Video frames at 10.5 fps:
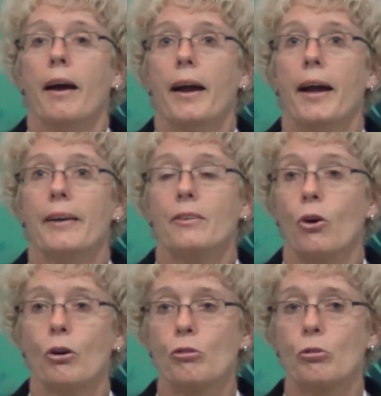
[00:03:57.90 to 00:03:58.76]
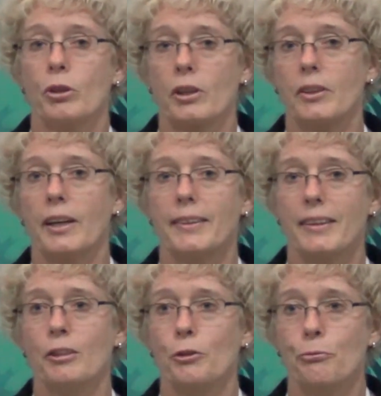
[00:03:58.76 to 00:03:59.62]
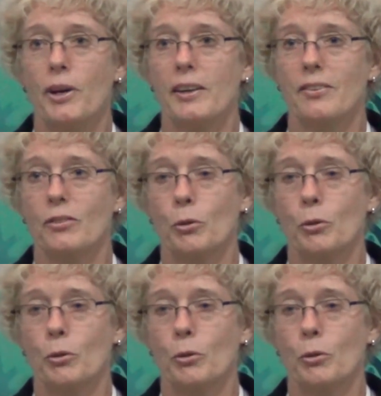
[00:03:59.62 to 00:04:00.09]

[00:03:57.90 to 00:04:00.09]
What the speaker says: and also it identifies the